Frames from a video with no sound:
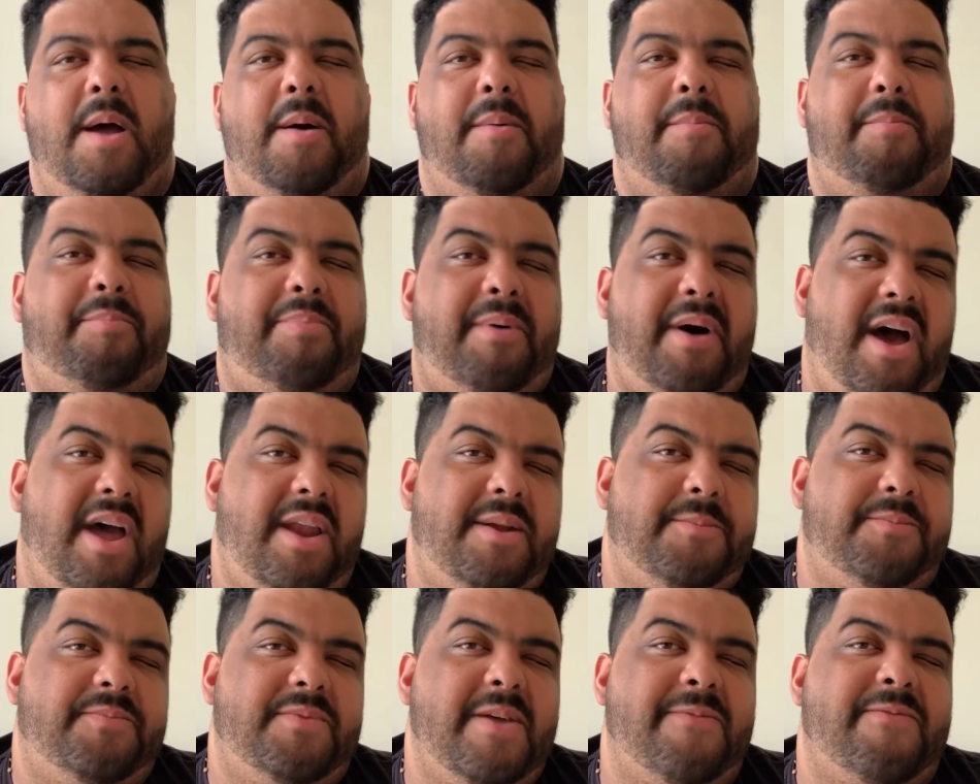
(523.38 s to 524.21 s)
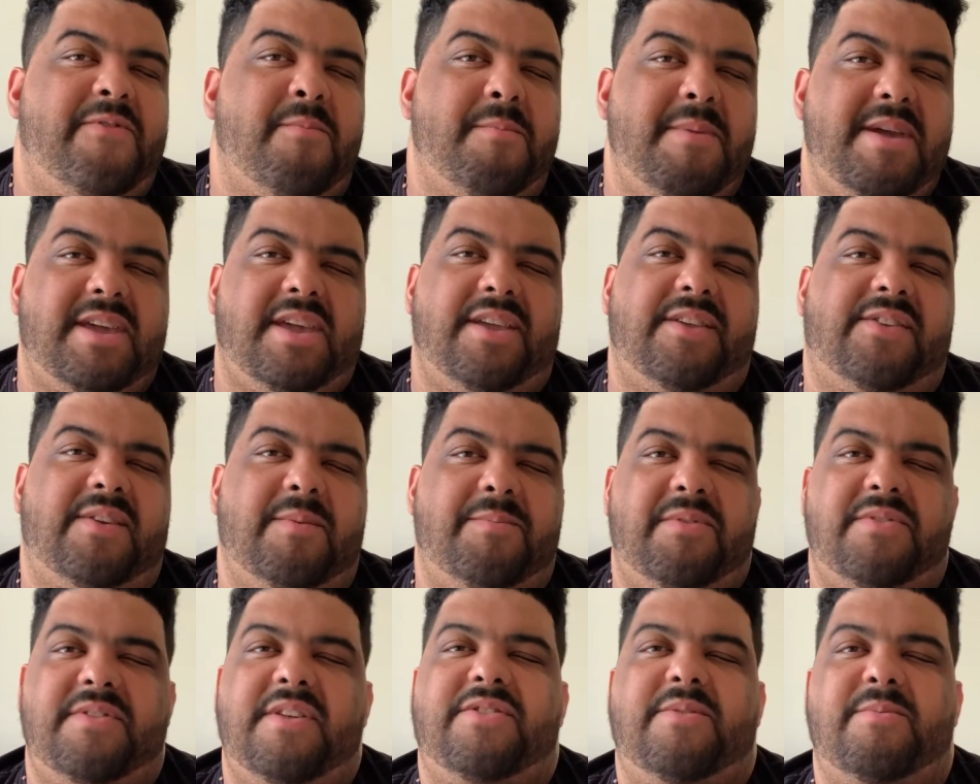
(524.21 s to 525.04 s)
But if you're making
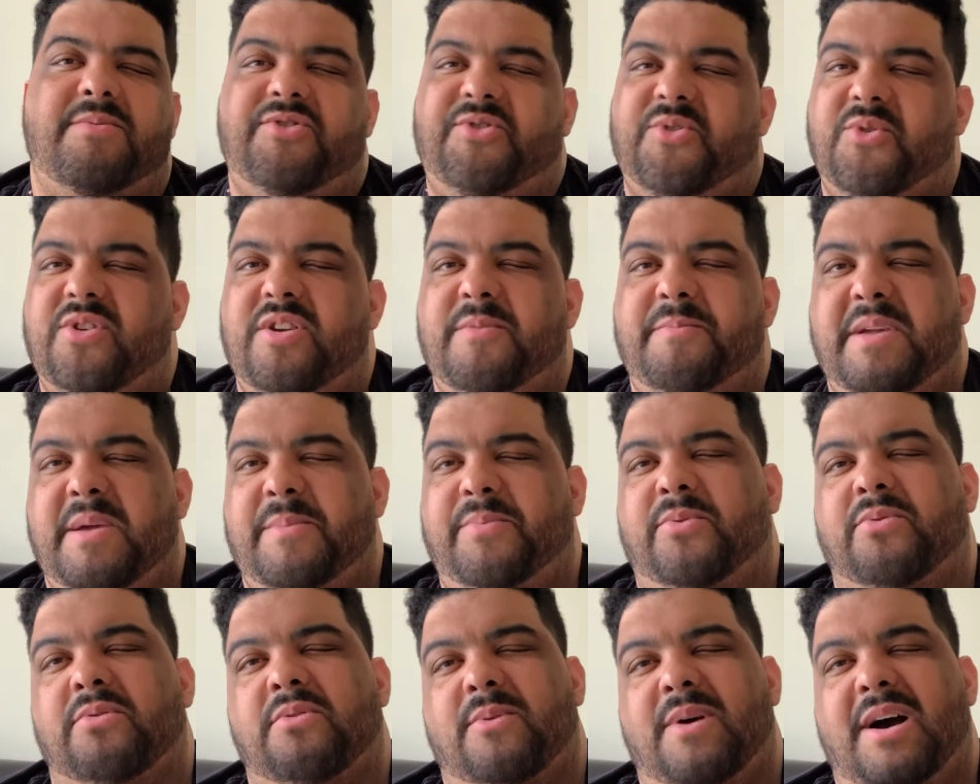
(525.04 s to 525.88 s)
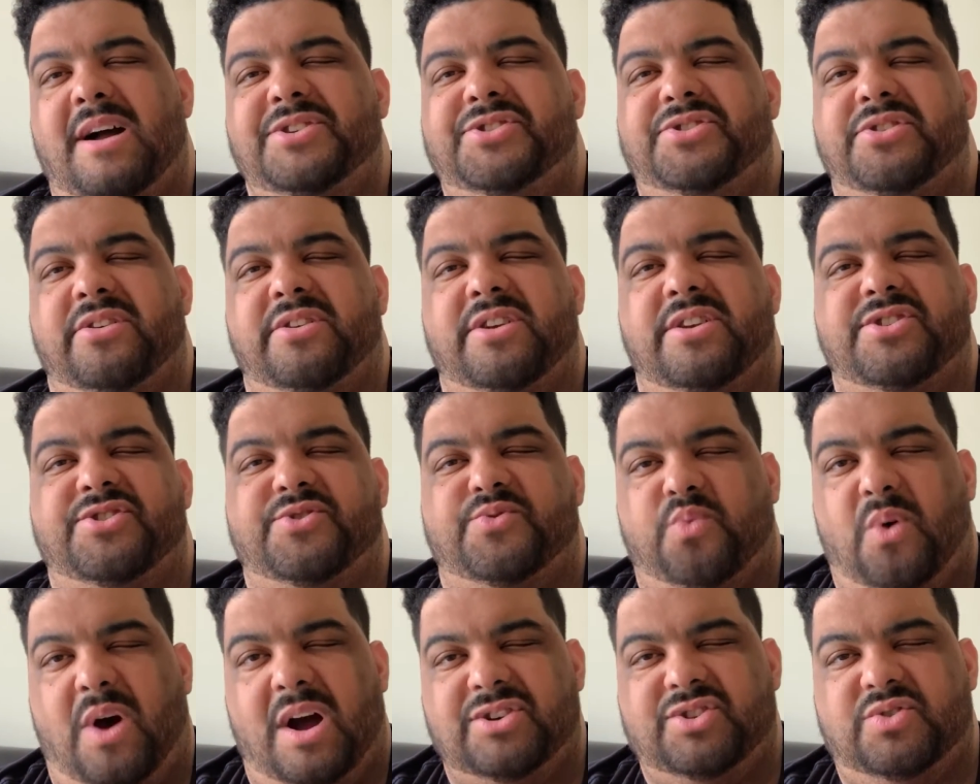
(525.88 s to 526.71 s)
something that the majority of people who are watching are going to
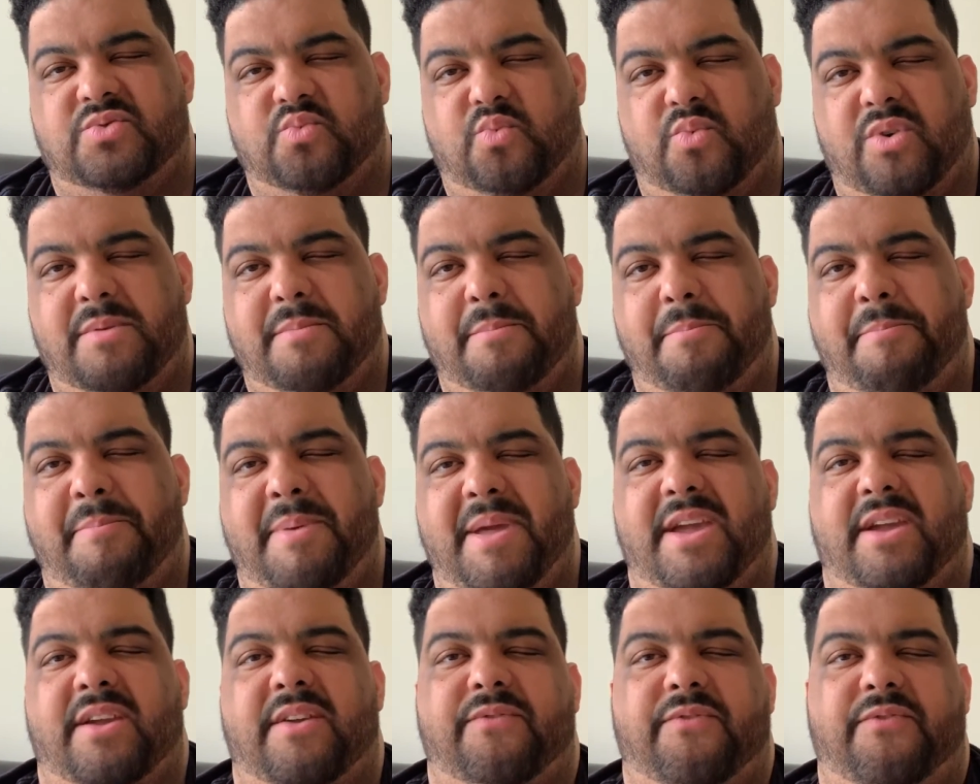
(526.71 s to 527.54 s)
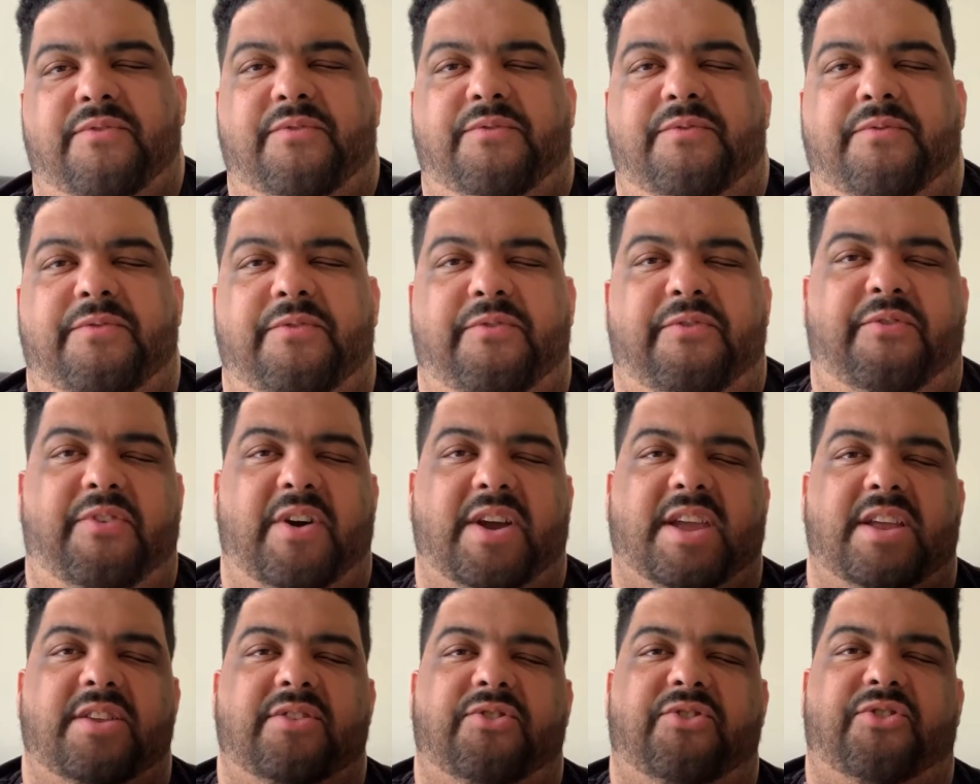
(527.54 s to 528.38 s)
just watch in one big
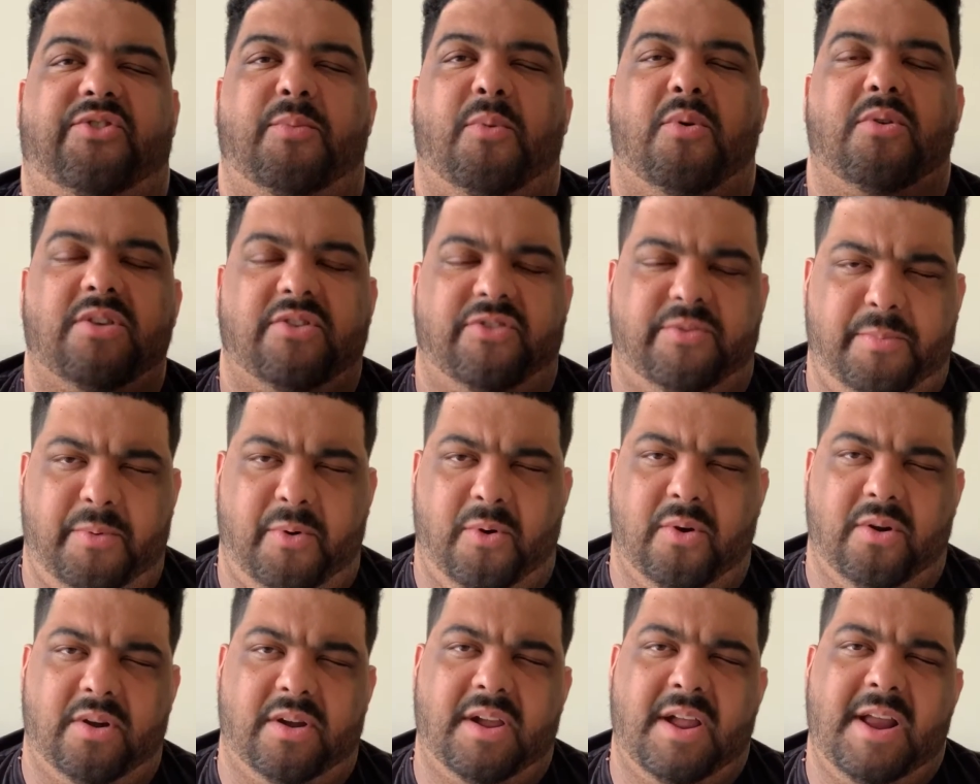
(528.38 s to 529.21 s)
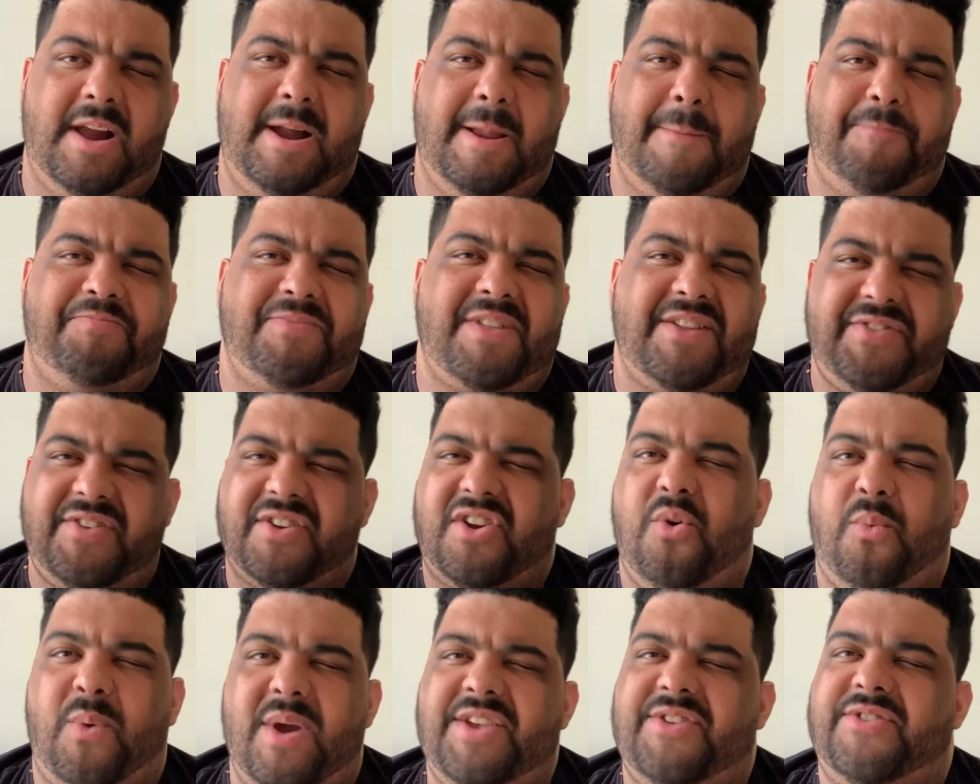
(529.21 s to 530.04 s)
fucking smorgasbord, that's like
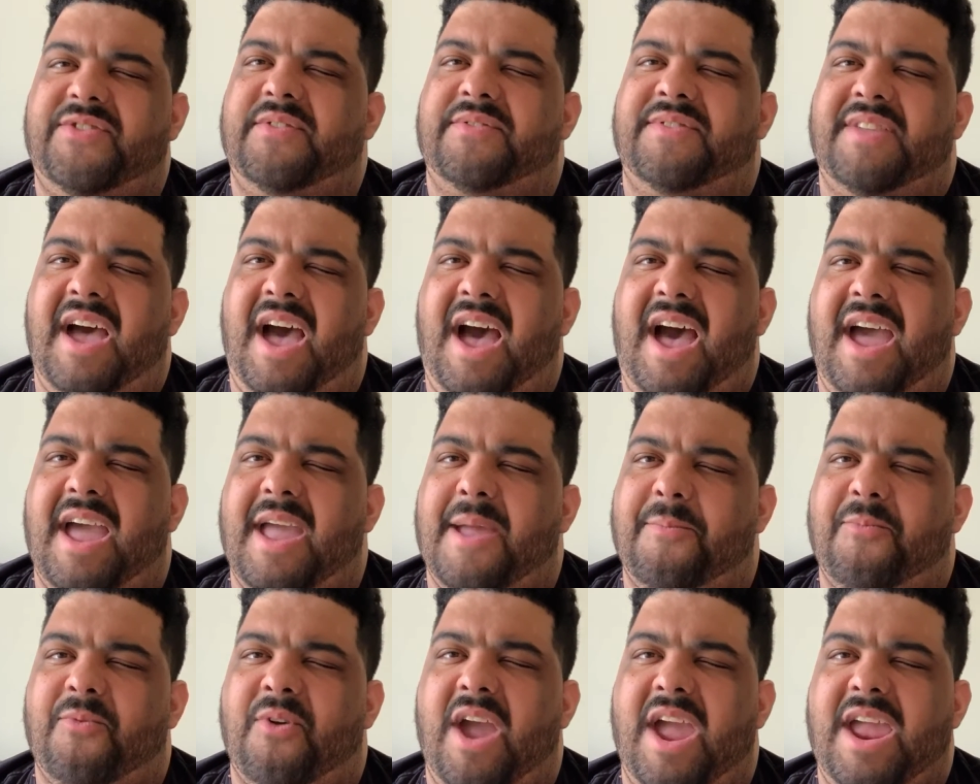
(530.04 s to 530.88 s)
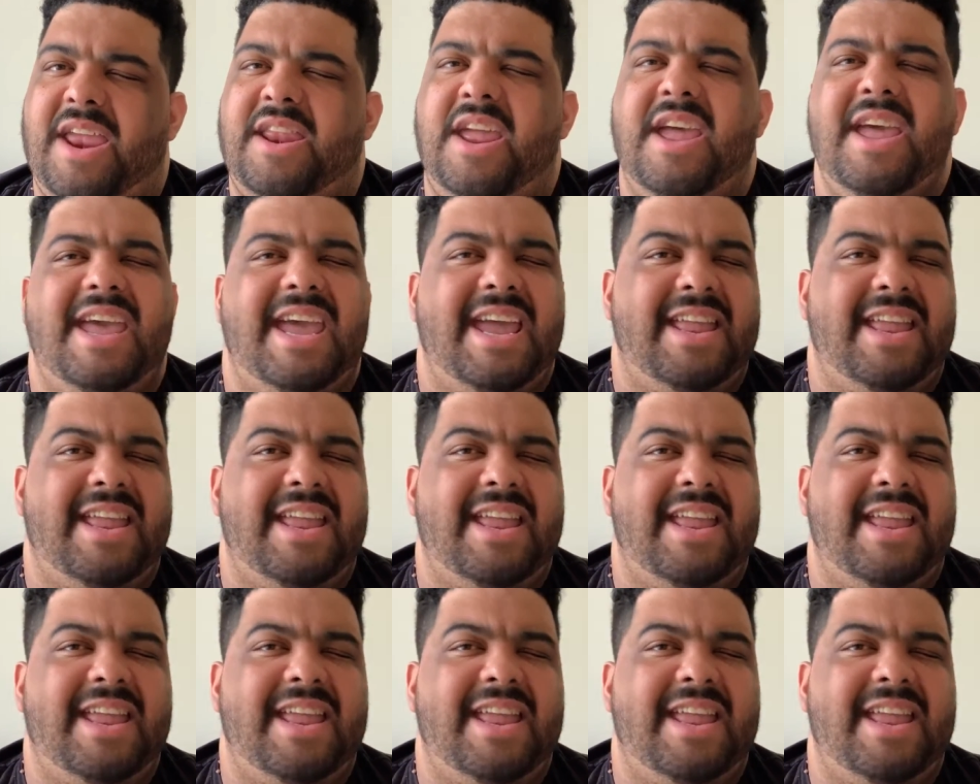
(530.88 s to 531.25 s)
a waste of time, right?